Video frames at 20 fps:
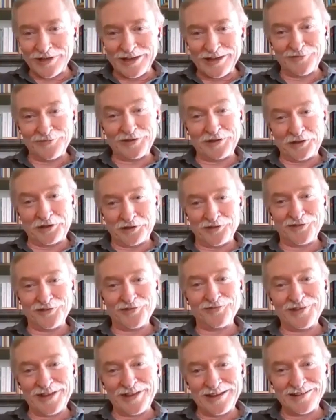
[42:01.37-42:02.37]
advocates of
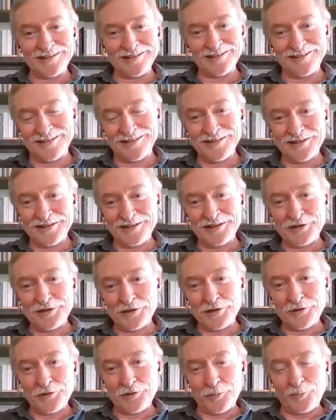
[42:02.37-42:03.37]
that
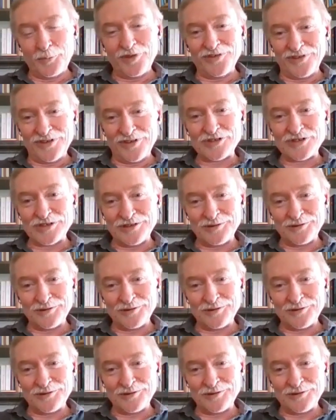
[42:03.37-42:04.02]
mm-hmm. position,